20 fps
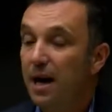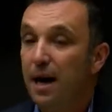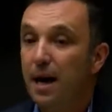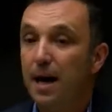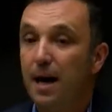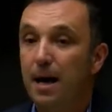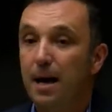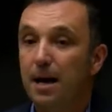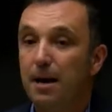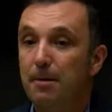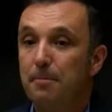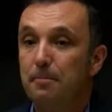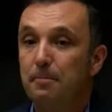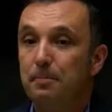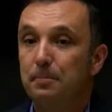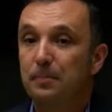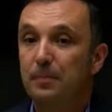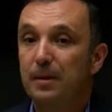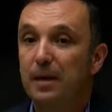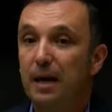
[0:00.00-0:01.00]
Um,
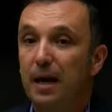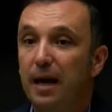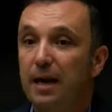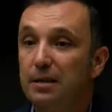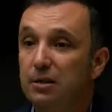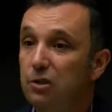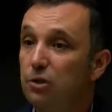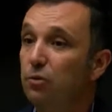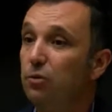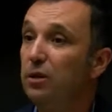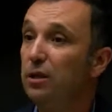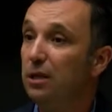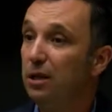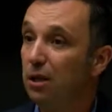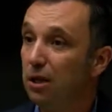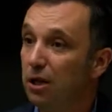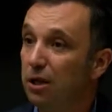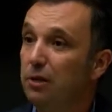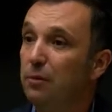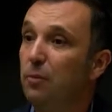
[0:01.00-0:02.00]
as you will
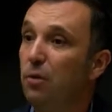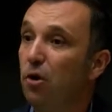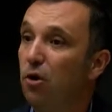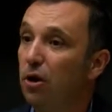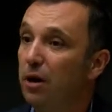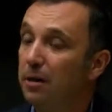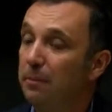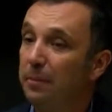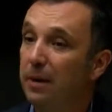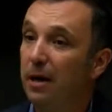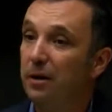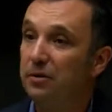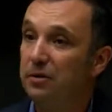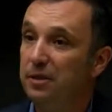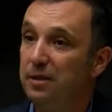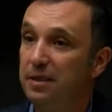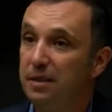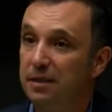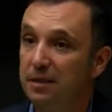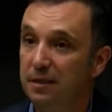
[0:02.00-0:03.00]
learn more
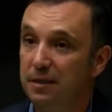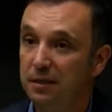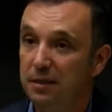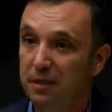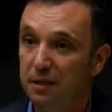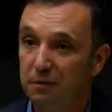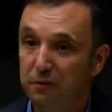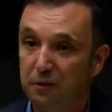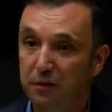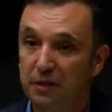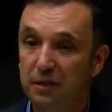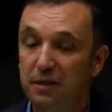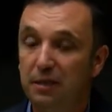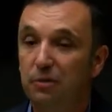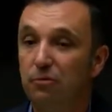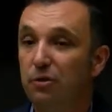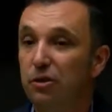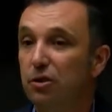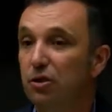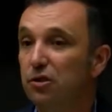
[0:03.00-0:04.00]
about this activity,
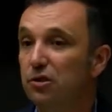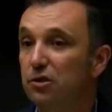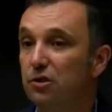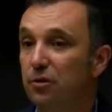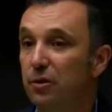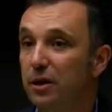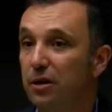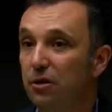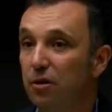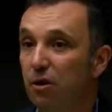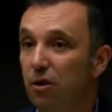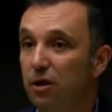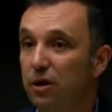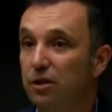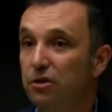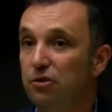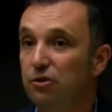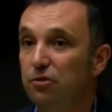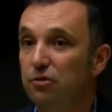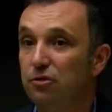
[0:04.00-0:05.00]
we also
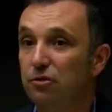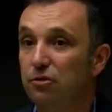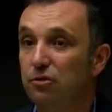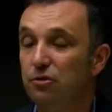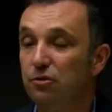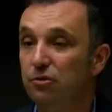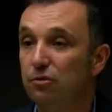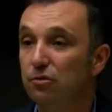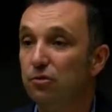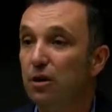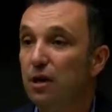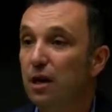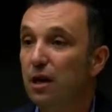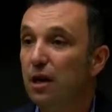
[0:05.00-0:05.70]
encourage you to